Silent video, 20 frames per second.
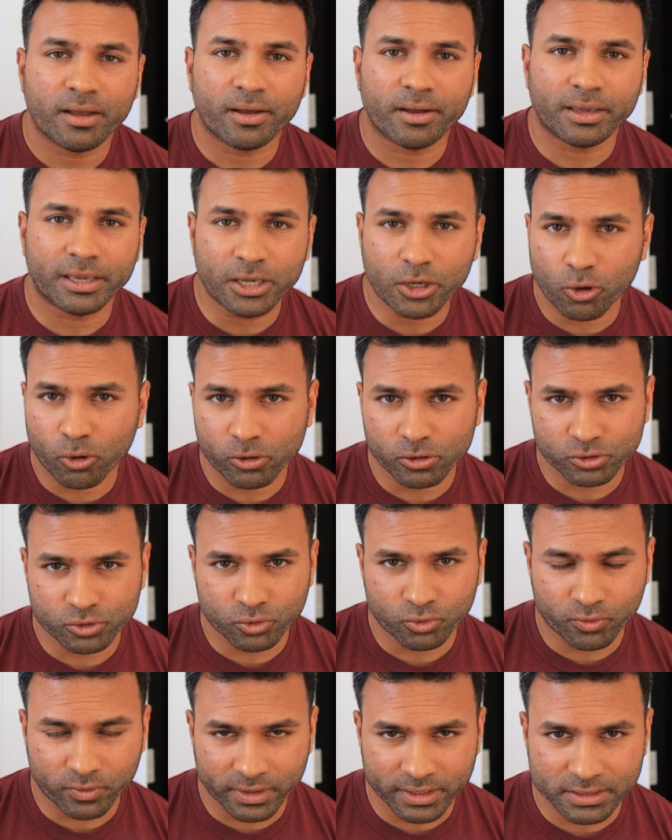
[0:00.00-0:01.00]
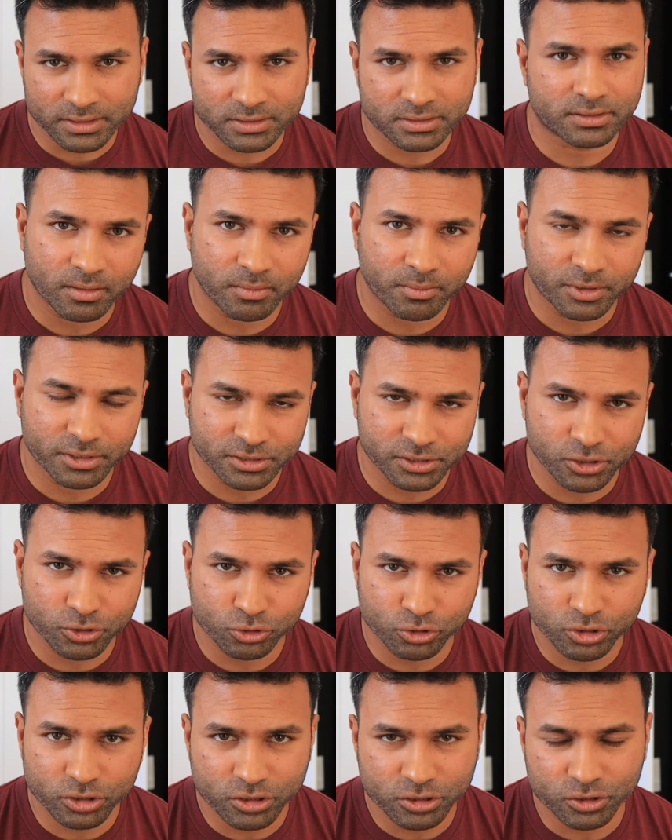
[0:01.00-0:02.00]
He also trains Brazilian
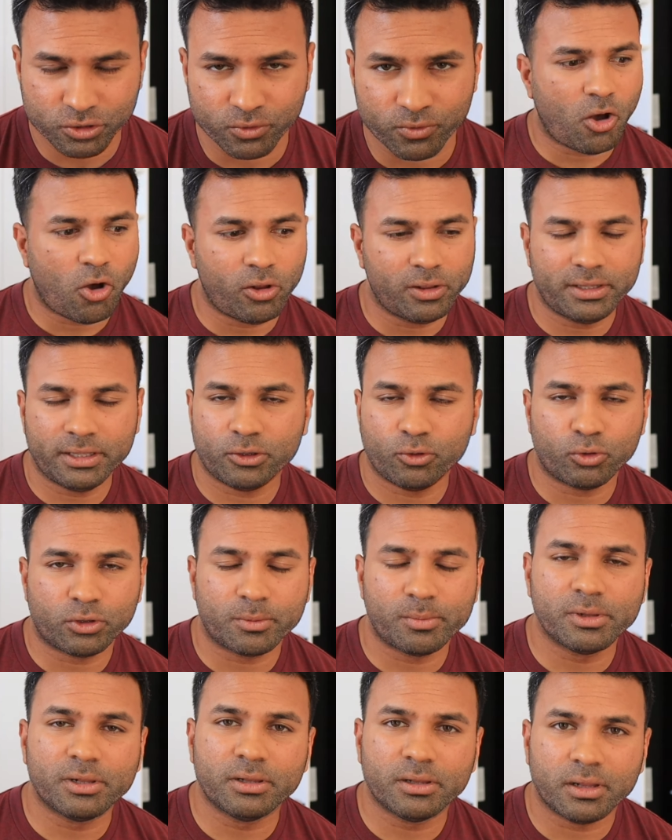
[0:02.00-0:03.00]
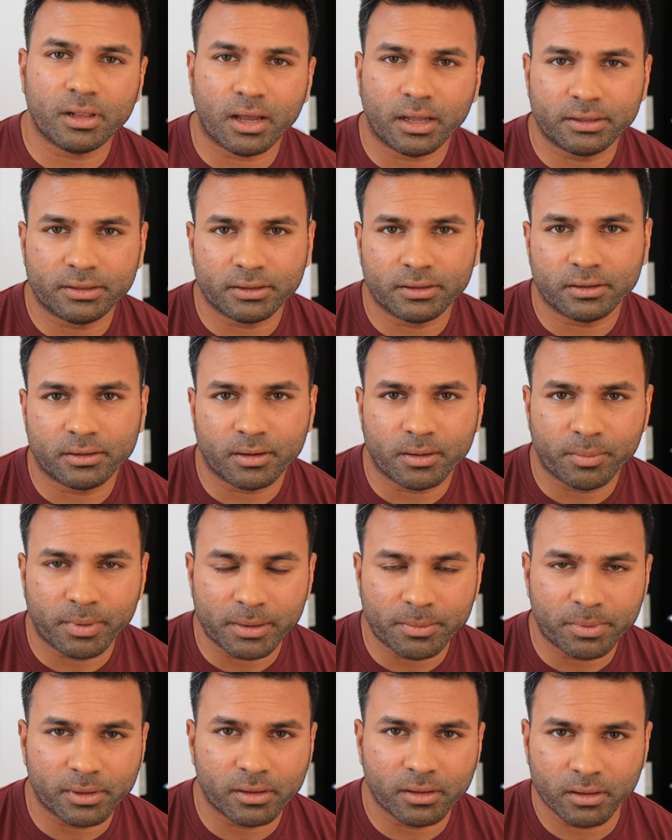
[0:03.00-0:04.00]
Jiu-Jitsu. All the notable other
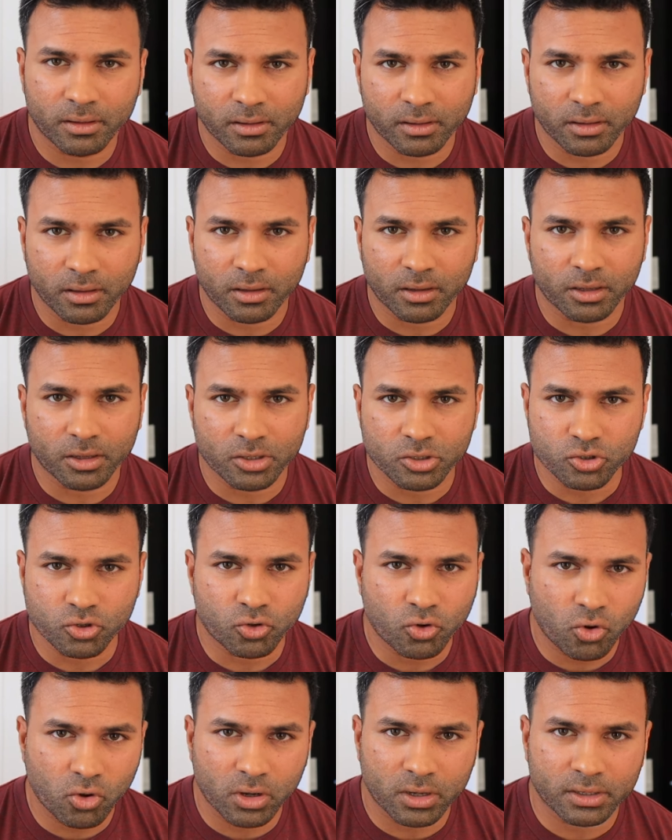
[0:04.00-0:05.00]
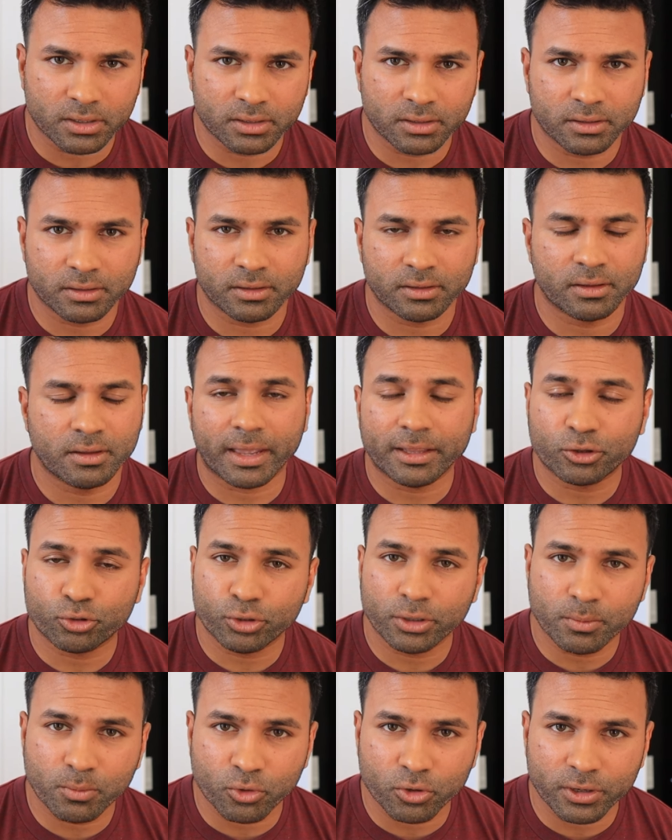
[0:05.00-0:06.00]
people, Joe Rogan,
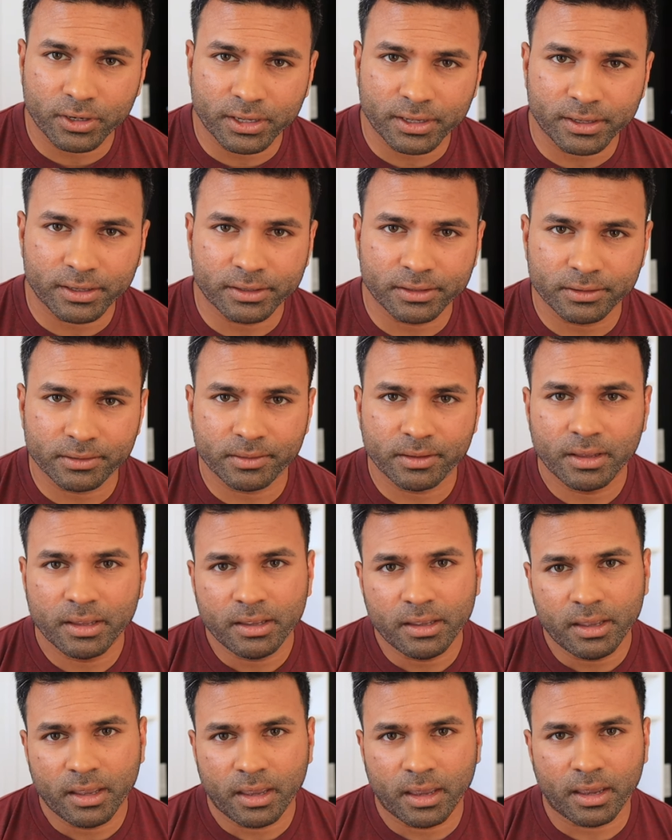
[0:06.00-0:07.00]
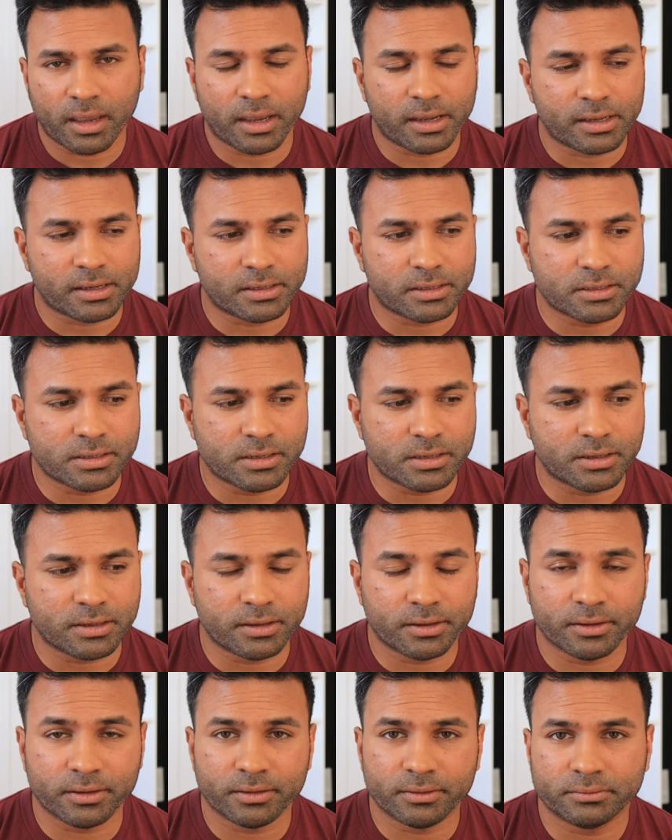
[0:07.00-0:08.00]
Anthony Bourdain,
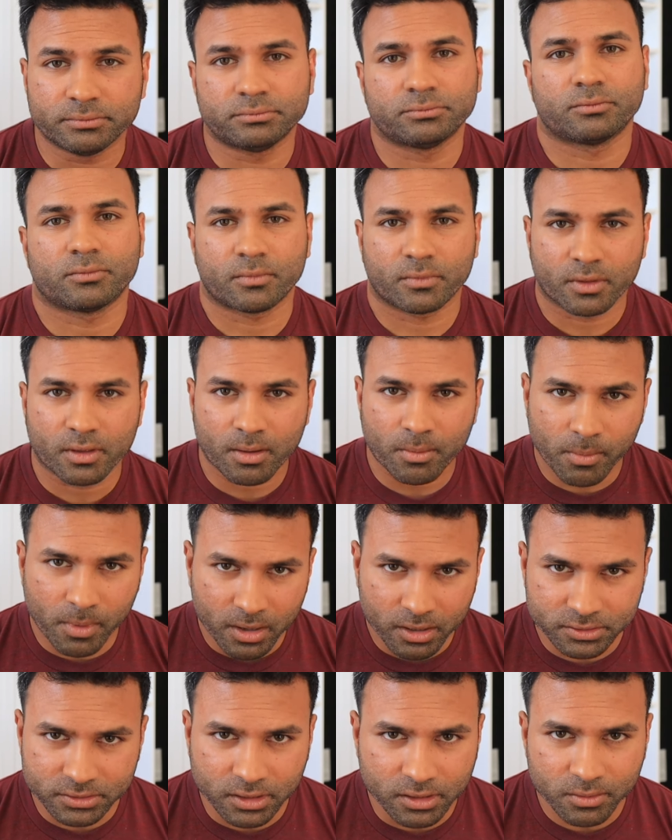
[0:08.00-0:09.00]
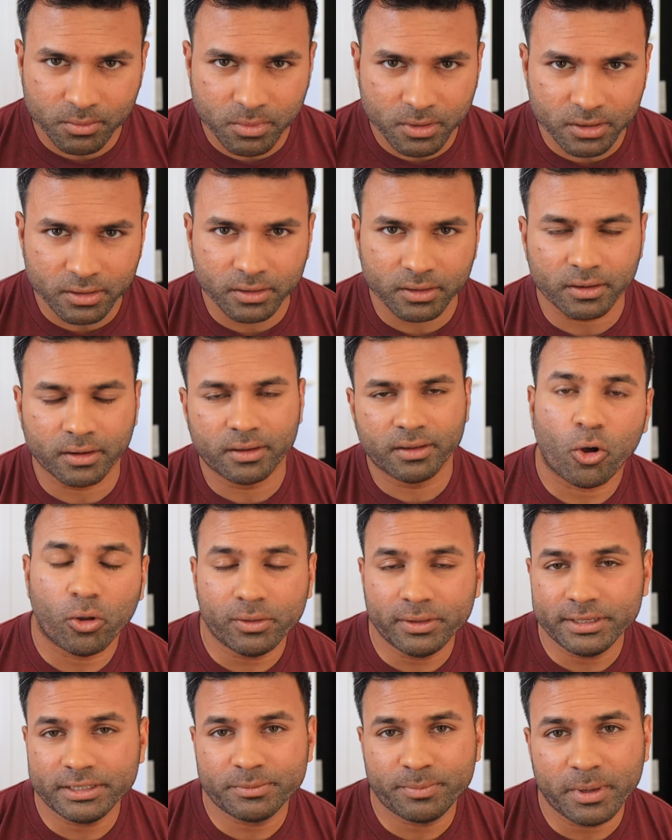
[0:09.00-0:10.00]
and Mark Zuckerberg,
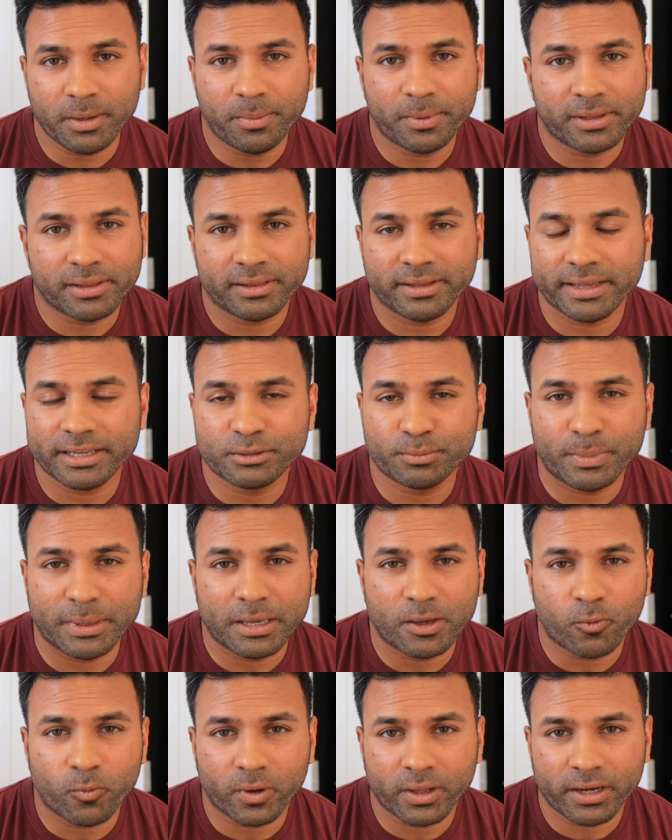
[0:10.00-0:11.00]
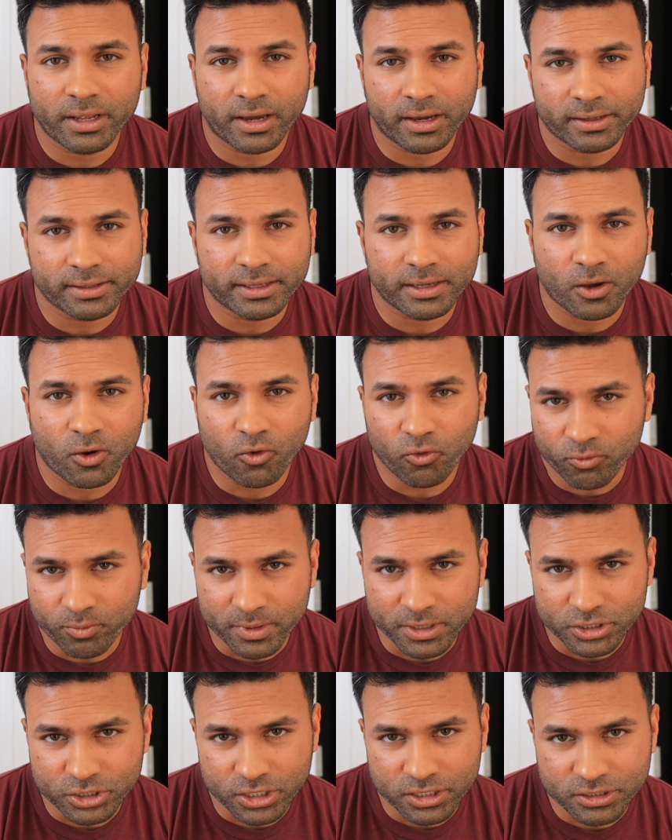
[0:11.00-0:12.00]
all these people, they speak very highly of
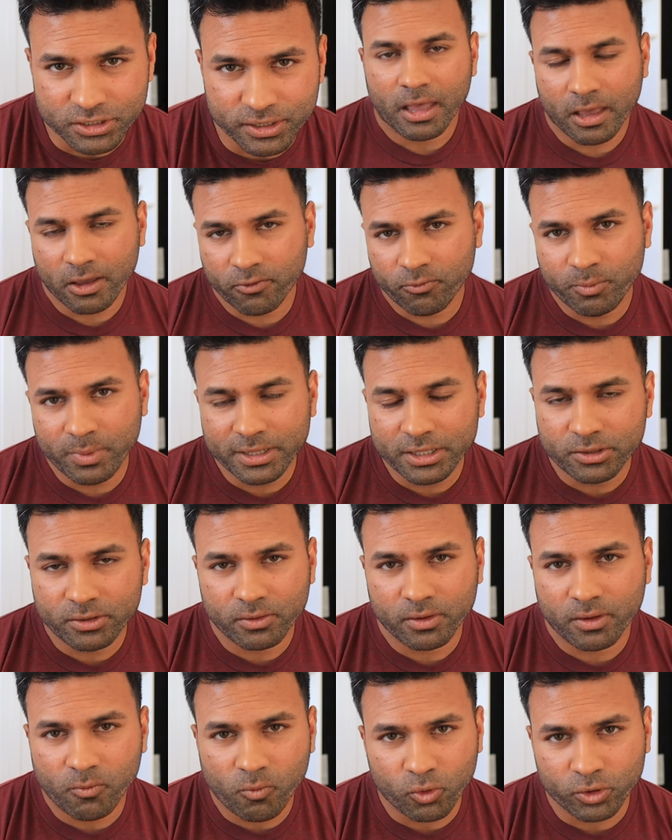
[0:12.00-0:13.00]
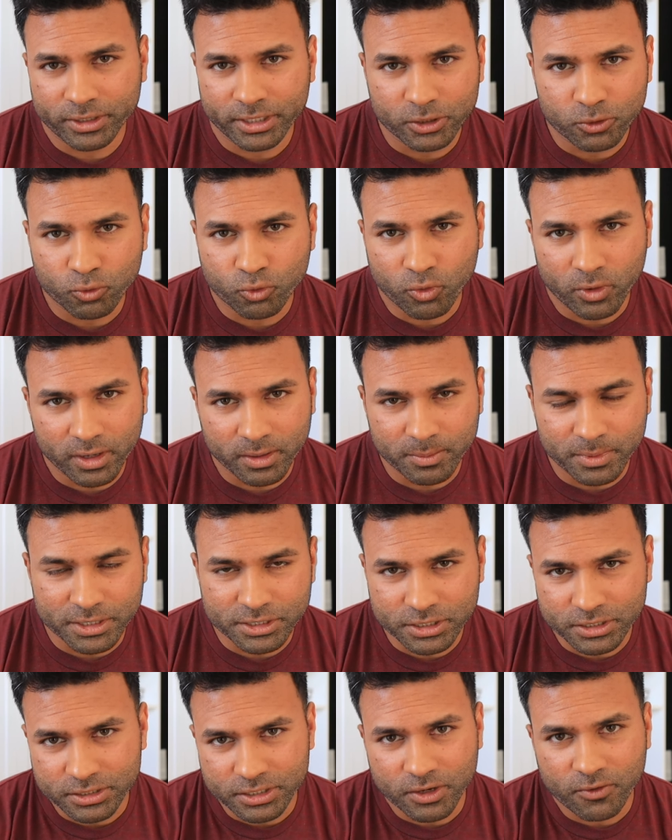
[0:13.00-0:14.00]
BJJ. I've been wanting to try
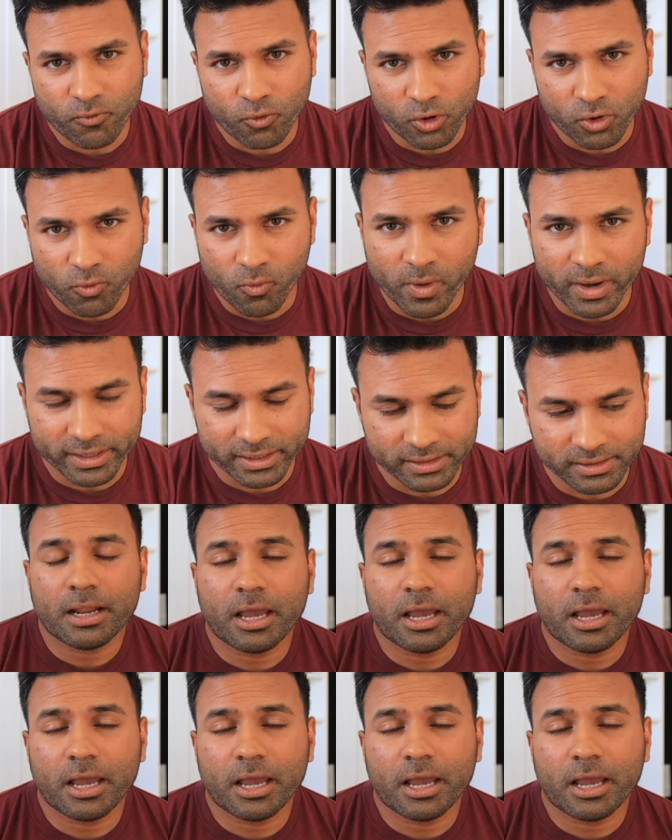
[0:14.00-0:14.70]
BJJ for a while.